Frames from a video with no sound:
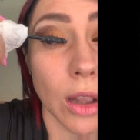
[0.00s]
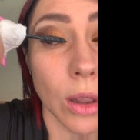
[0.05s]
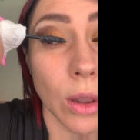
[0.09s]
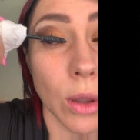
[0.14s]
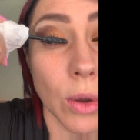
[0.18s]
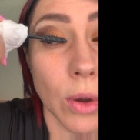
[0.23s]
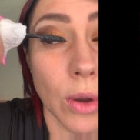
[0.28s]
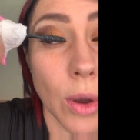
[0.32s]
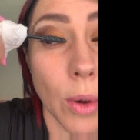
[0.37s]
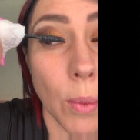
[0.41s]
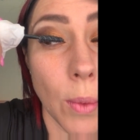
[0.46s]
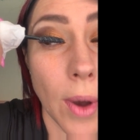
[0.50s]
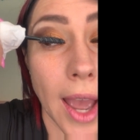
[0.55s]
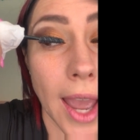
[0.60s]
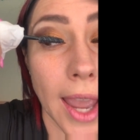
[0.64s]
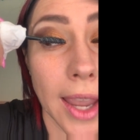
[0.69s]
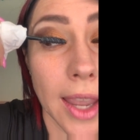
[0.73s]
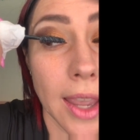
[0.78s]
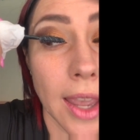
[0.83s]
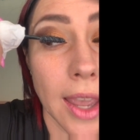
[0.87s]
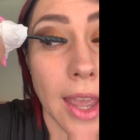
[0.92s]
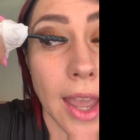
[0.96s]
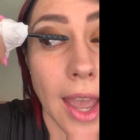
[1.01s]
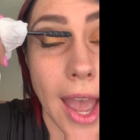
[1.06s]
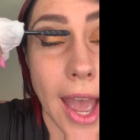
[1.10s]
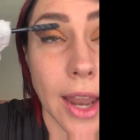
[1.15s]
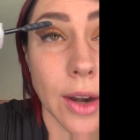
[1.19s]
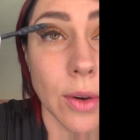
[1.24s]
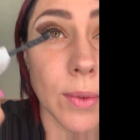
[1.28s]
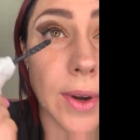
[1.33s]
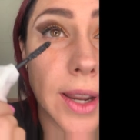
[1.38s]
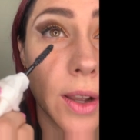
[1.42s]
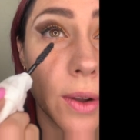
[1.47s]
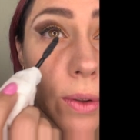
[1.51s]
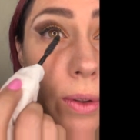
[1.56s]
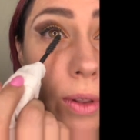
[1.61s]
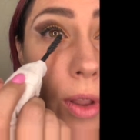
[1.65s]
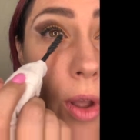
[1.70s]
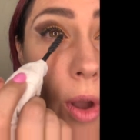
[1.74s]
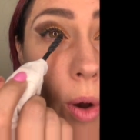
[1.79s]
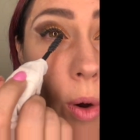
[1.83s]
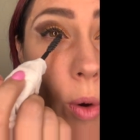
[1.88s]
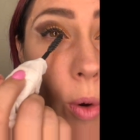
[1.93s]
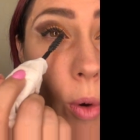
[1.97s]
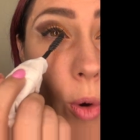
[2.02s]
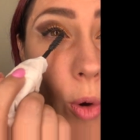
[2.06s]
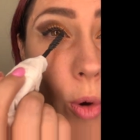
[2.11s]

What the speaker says: look away and wriggle,